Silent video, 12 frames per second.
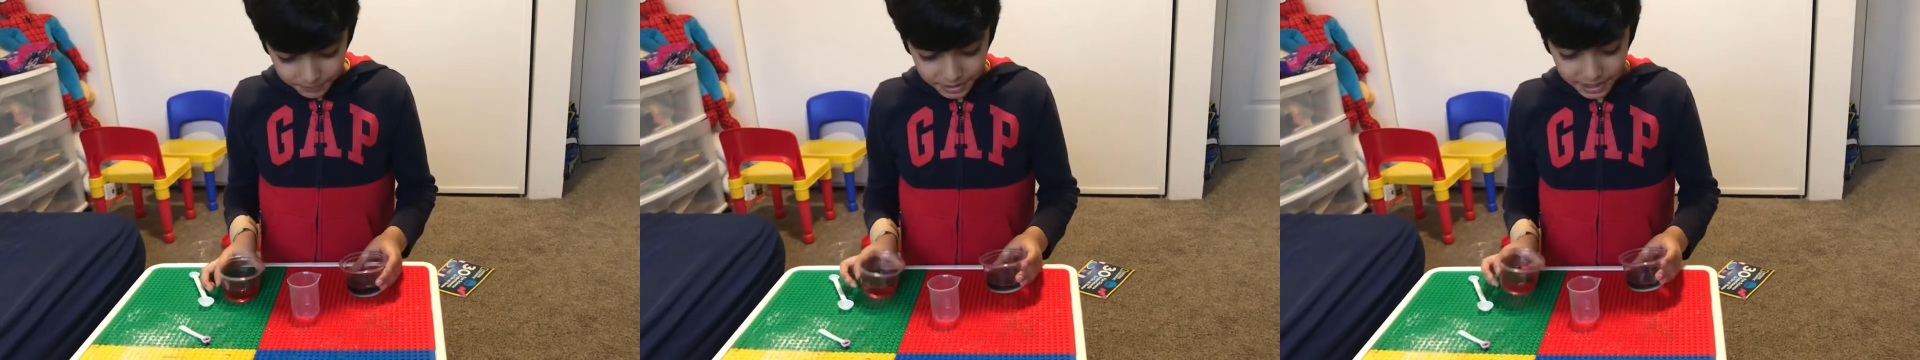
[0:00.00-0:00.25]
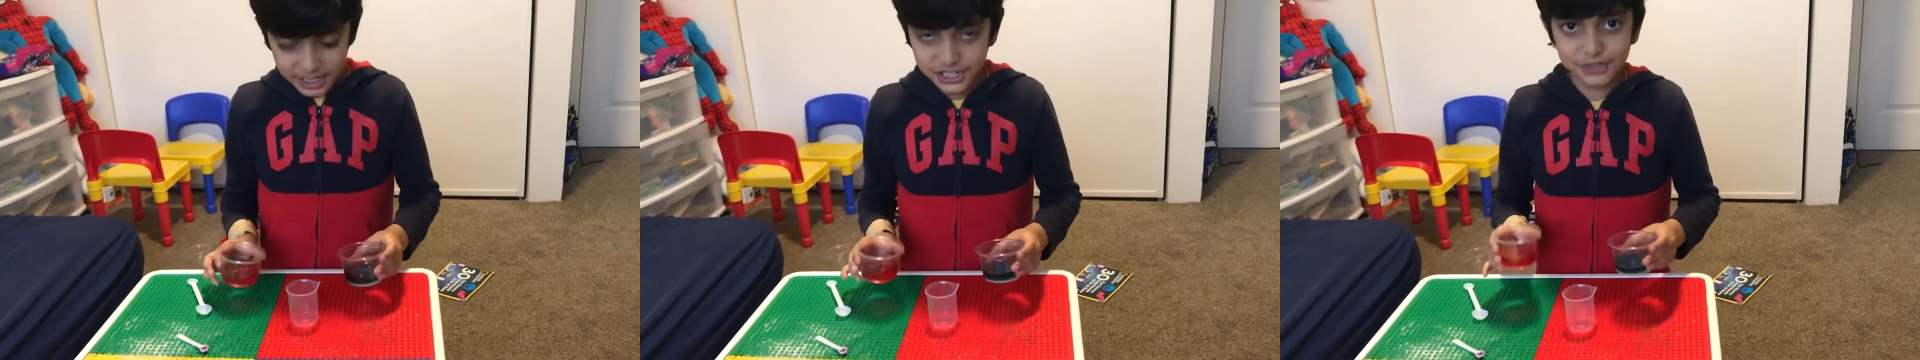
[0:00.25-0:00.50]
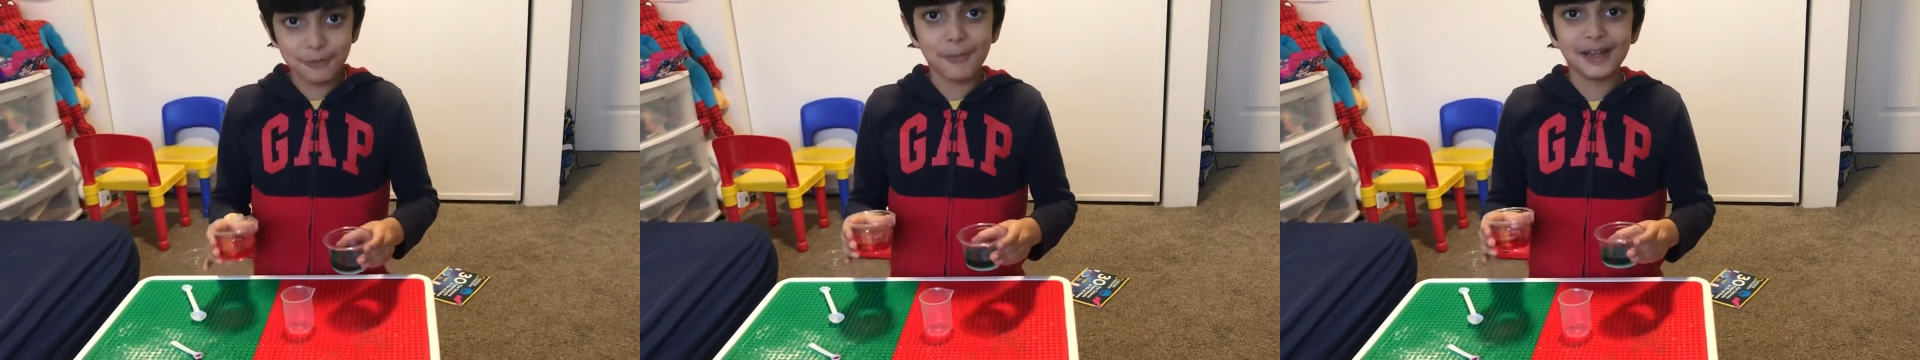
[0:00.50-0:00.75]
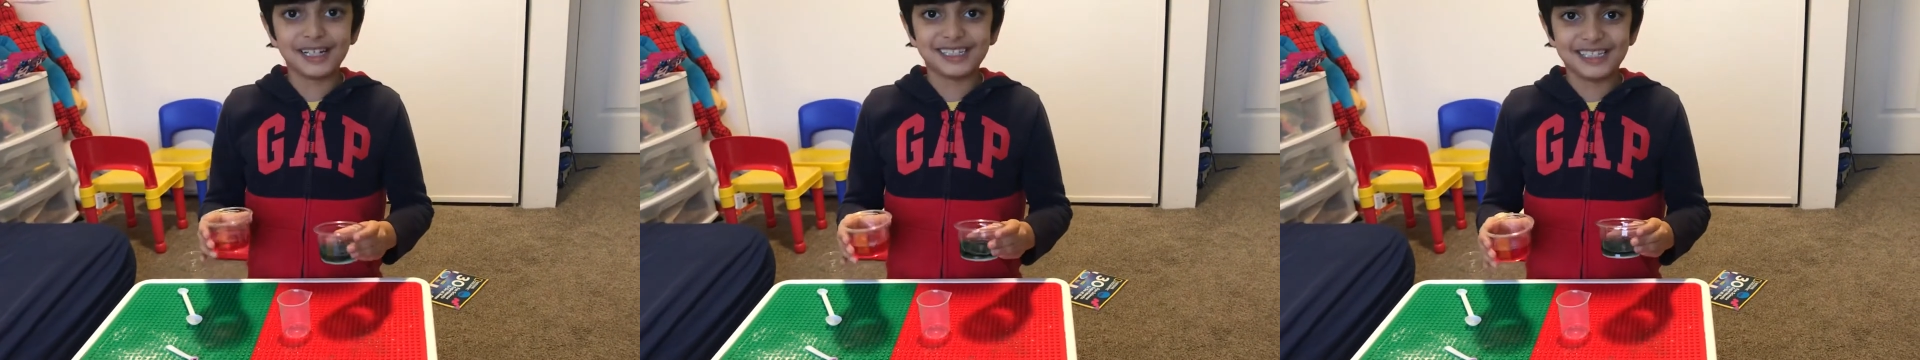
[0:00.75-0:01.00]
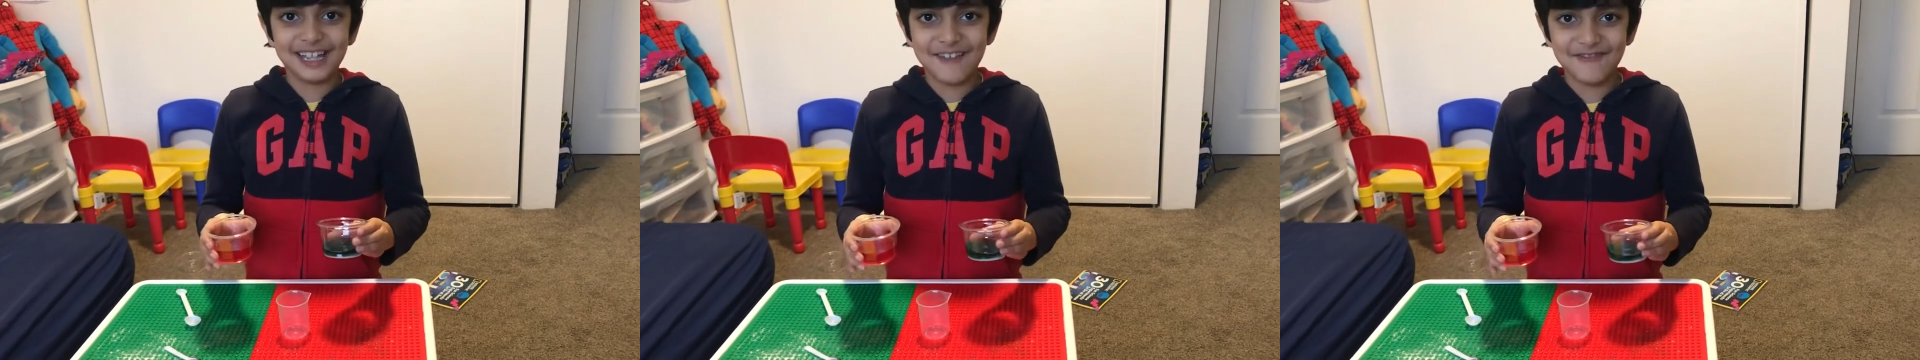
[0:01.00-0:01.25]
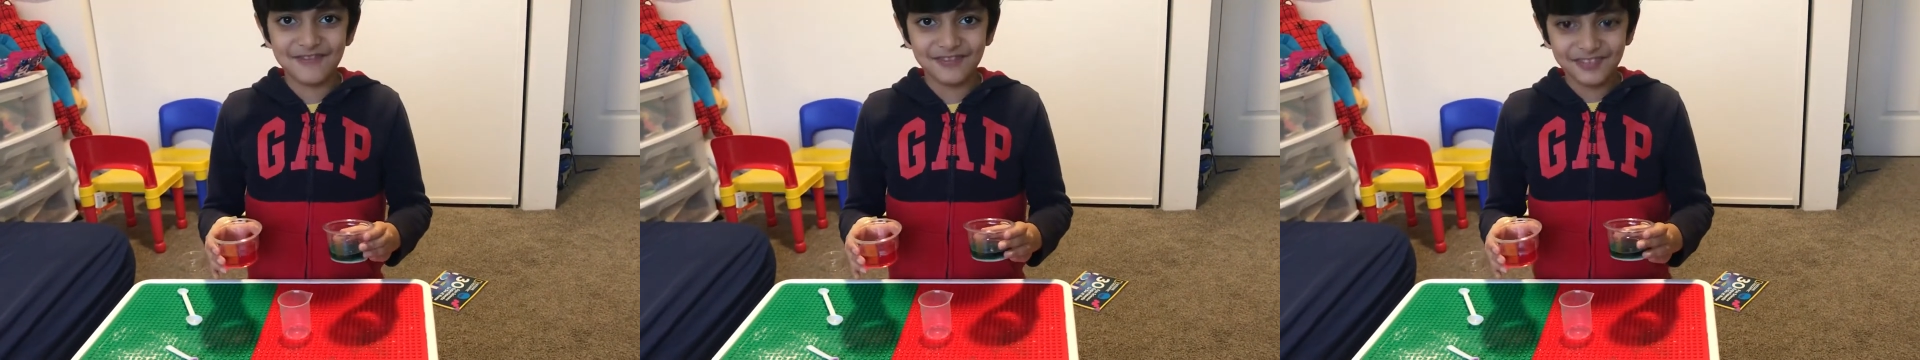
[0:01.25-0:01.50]
is to mix
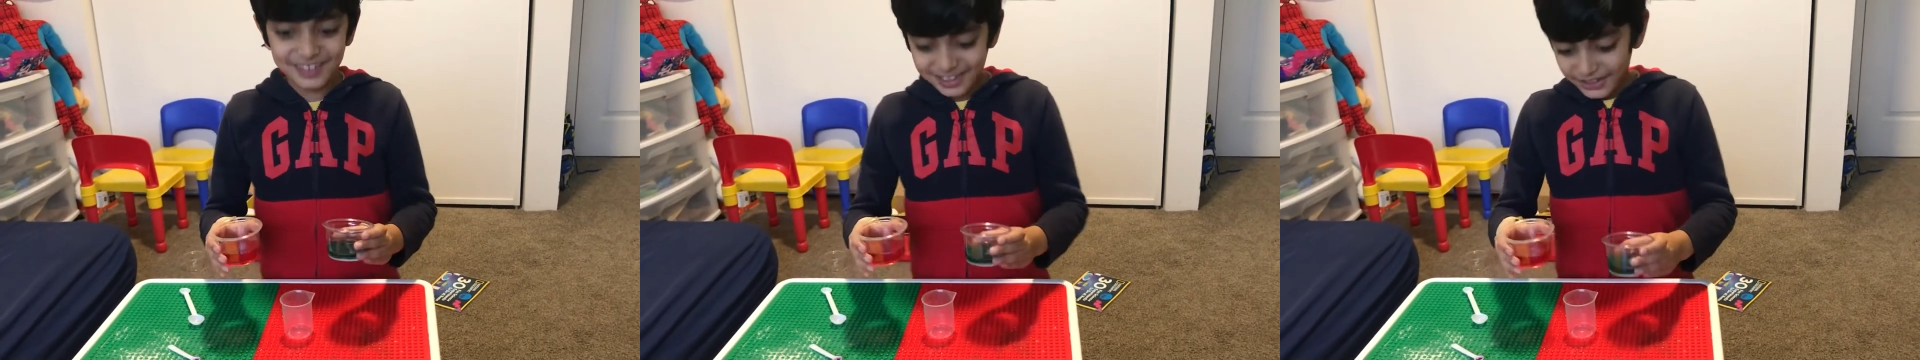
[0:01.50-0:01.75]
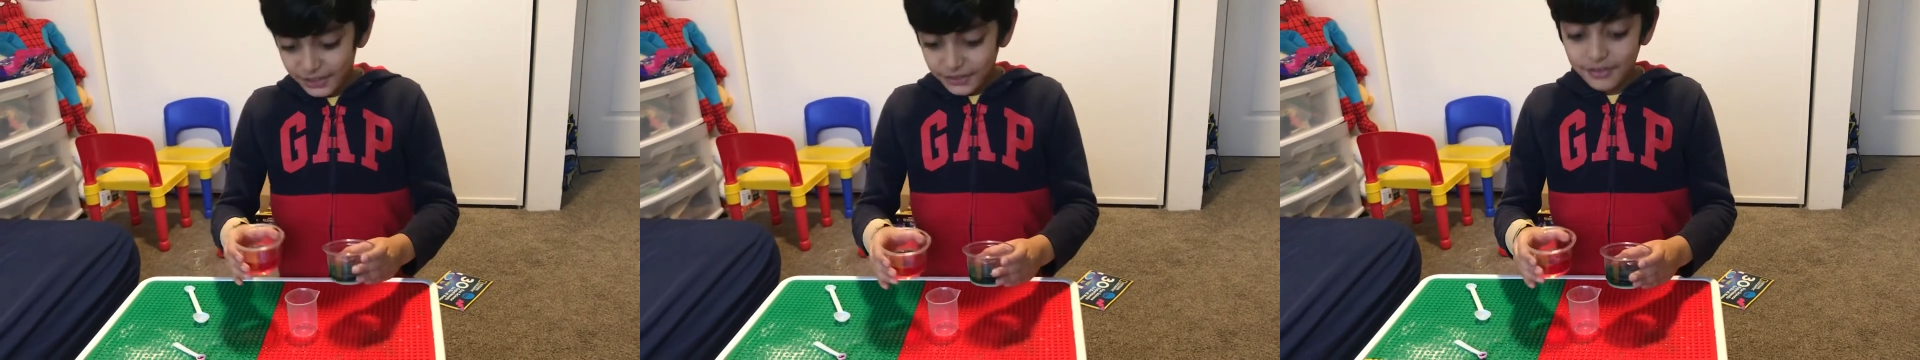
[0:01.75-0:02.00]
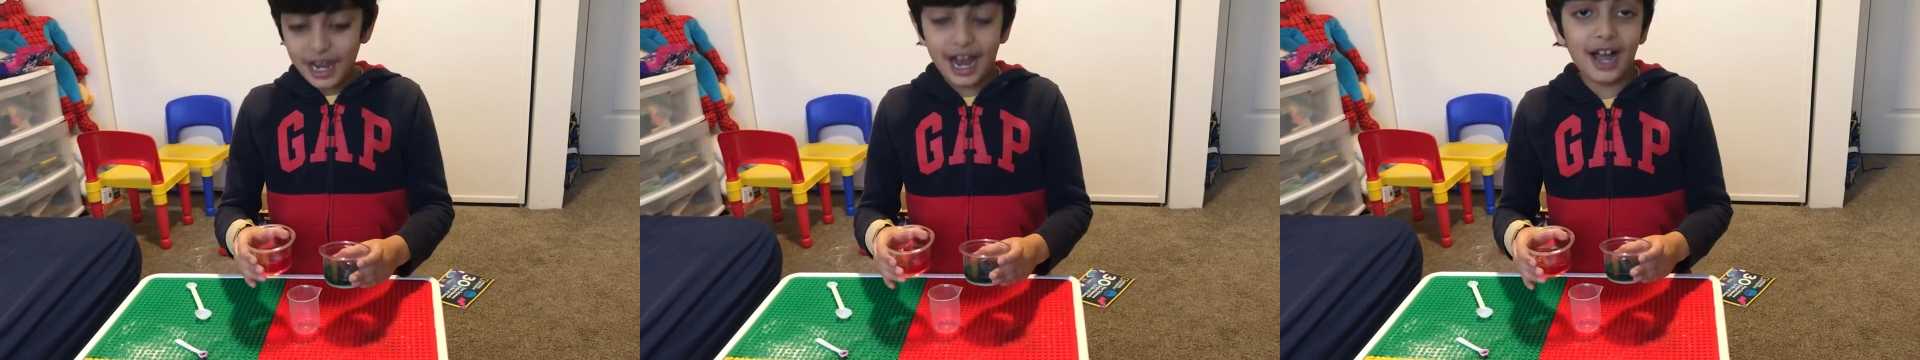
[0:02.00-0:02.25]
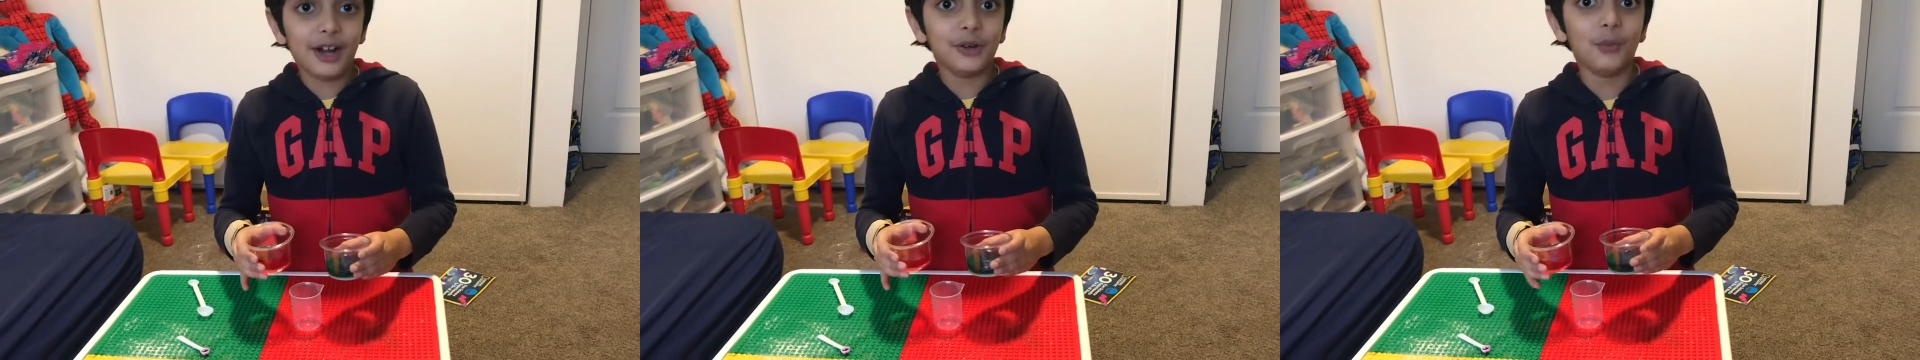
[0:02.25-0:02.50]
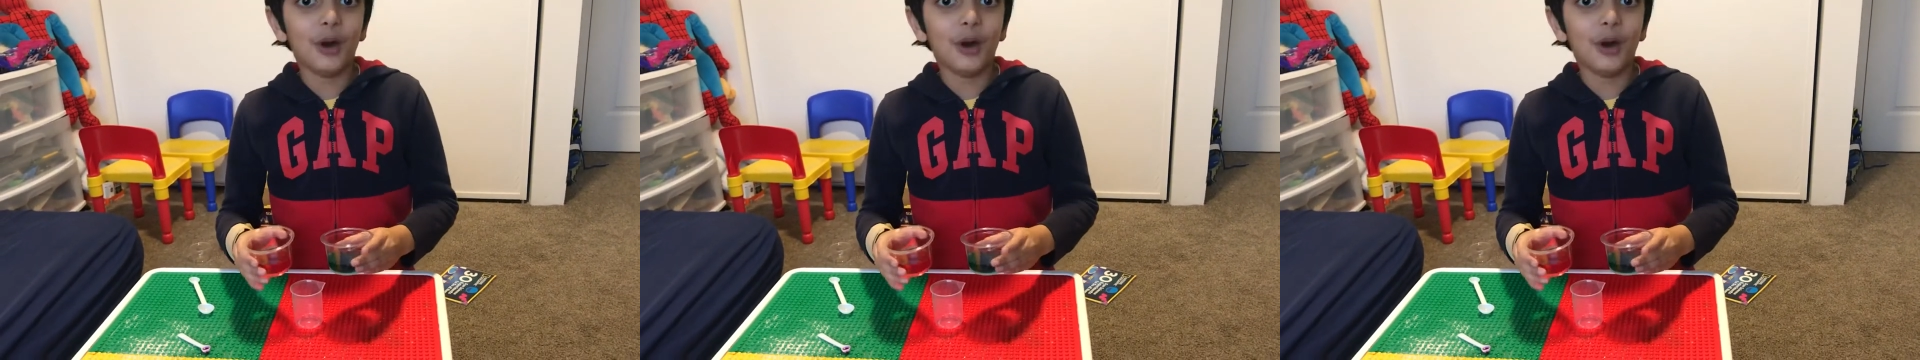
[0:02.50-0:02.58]
them. Now,